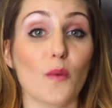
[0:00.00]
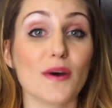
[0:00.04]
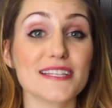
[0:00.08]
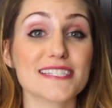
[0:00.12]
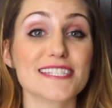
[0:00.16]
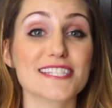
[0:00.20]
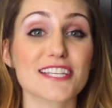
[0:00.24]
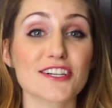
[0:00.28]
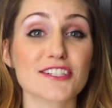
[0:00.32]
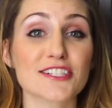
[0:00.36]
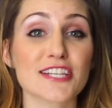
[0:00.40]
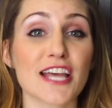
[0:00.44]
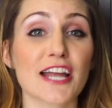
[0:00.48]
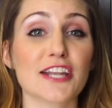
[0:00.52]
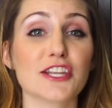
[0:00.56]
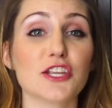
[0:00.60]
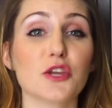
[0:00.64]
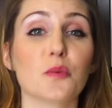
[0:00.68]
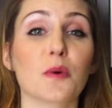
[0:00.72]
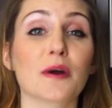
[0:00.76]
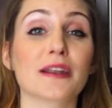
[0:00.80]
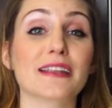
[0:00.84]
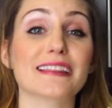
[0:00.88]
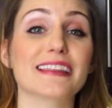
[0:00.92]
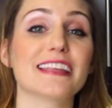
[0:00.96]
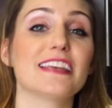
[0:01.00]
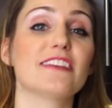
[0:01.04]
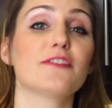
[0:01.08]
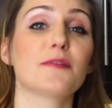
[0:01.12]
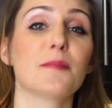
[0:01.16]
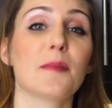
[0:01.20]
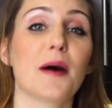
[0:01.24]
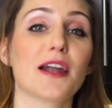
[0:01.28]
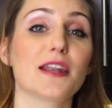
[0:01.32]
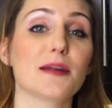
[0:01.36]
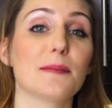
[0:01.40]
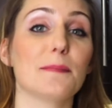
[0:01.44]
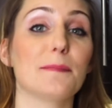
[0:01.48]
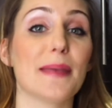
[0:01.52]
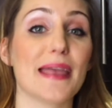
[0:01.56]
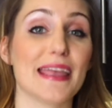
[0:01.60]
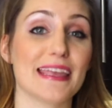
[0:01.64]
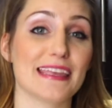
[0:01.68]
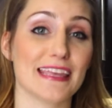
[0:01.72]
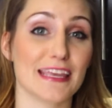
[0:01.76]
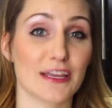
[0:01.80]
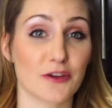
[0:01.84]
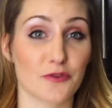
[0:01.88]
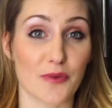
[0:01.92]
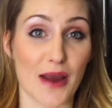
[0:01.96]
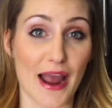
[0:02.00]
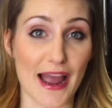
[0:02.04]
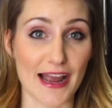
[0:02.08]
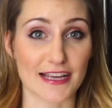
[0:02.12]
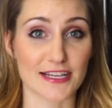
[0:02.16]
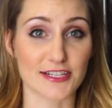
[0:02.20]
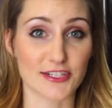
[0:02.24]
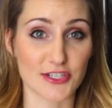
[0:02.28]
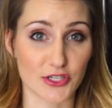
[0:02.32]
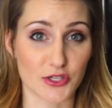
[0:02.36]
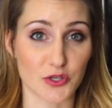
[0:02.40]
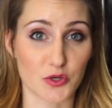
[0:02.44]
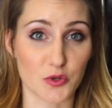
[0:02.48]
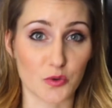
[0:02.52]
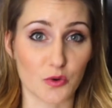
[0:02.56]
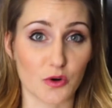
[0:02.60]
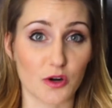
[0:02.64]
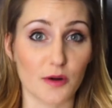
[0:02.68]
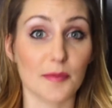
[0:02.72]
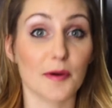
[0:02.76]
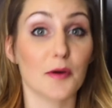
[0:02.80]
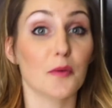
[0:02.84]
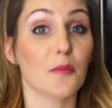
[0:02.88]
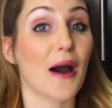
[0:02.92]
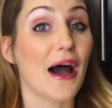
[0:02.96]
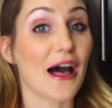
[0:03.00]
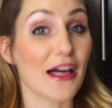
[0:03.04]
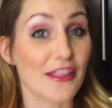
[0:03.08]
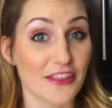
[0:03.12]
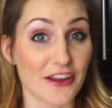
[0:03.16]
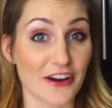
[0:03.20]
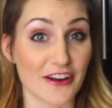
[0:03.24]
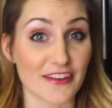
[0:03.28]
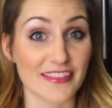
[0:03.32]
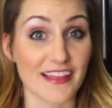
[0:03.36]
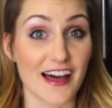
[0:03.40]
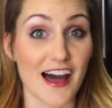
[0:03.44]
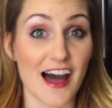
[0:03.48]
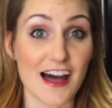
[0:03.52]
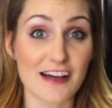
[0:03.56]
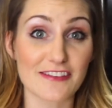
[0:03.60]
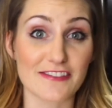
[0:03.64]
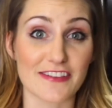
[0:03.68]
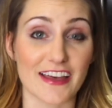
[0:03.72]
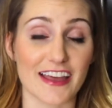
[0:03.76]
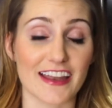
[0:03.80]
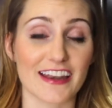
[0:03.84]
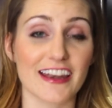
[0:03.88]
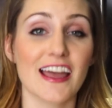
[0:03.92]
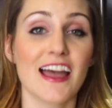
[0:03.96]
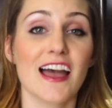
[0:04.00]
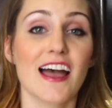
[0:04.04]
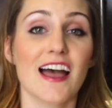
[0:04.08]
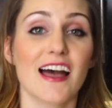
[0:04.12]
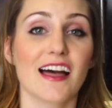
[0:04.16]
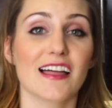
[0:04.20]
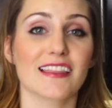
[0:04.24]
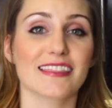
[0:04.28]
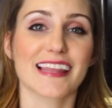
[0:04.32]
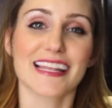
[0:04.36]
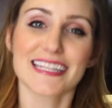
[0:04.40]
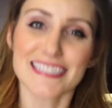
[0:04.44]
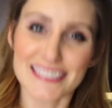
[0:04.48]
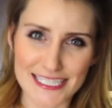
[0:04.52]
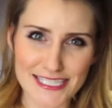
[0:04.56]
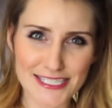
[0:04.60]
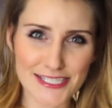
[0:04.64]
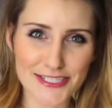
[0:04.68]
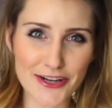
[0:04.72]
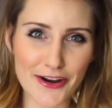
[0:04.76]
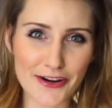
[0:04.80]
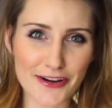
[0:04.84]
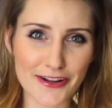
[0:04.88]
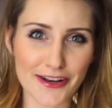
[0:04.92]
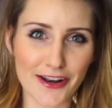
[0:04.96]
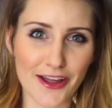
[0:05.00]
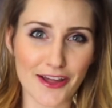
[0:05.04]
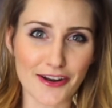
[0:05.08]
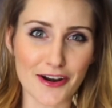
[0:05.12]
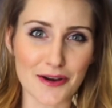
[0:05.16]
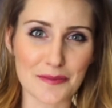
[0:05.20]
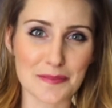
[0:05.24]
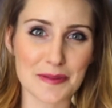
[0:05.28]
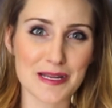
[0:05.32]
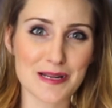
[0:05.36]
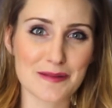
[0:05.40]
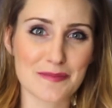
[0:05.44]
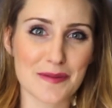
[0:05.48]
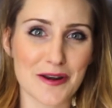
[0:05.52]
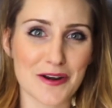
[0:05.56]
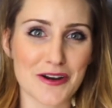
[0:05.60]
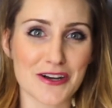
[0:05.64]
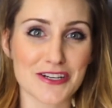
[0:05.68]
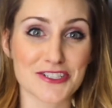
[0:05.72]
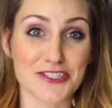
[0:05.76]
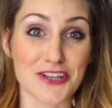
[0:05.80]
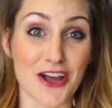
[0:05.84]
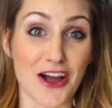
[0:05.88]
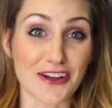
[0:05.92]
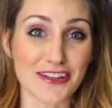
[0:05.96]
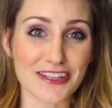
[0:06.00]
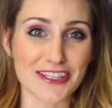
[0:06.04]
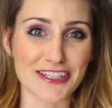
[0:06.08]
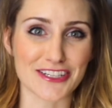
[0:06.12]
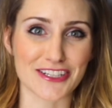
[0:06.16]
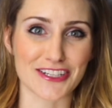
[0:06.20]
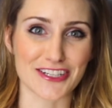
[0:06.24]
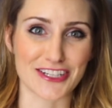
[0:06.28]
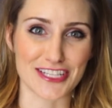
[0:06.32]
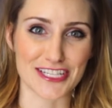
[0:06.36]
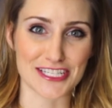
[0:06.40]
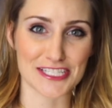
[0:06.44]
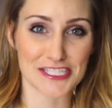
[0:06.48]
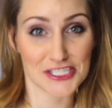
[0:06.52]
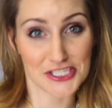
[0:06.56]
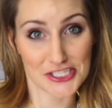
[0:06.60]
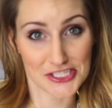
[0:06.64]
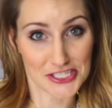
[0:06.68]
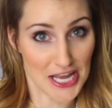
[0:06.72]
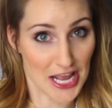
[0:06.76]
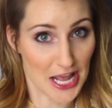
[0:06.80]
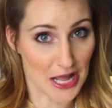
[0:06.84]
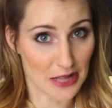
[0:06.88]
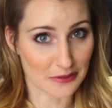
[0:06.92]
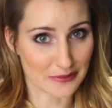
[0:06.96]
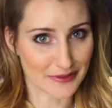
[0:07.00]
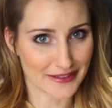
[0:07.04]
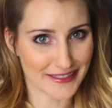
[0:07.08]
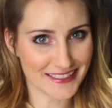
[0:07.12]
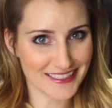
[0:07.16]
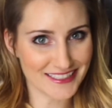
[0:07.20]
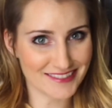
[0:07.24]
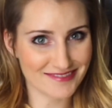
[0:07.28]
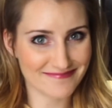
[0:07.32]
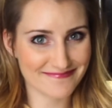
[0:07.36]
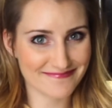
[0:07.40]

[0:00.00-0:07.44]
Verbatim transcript: Once they're done, you want to leave them on a baking rack to cool, but while they're in the oven, let's get started on our peanut butter and chocolate cookies, shall we?